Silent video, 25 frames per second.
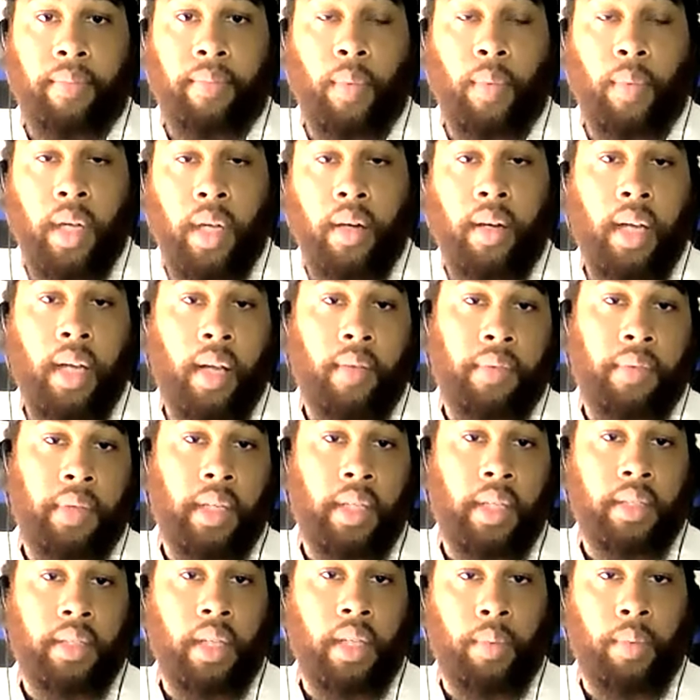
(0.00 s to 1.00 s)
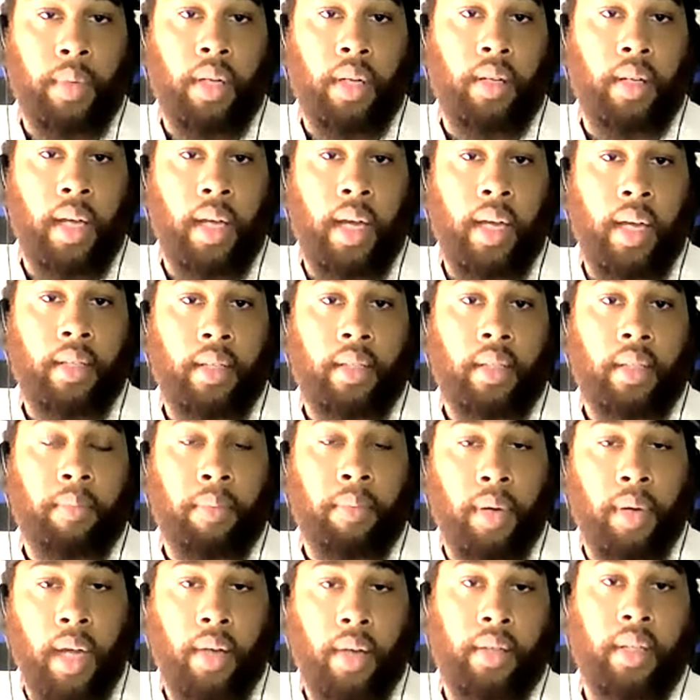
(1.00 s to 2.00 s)
We all have things that we are not
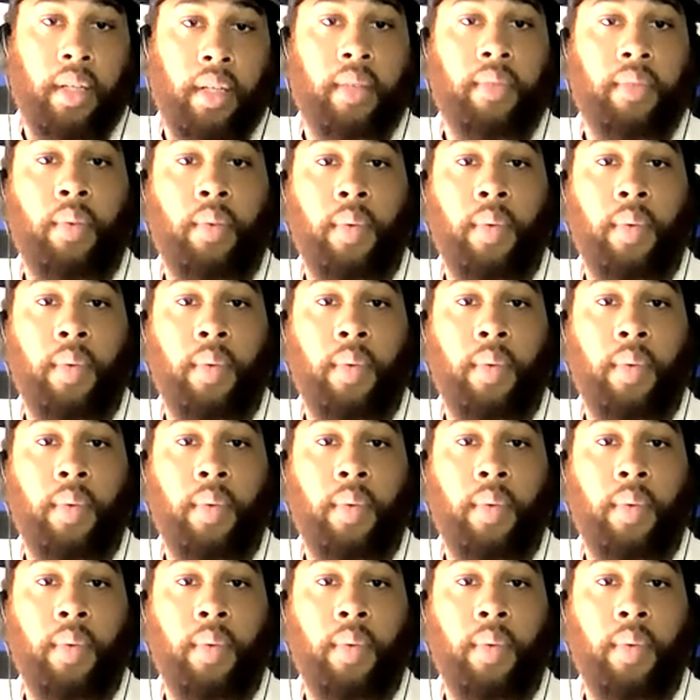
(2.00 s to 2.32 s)
proud of.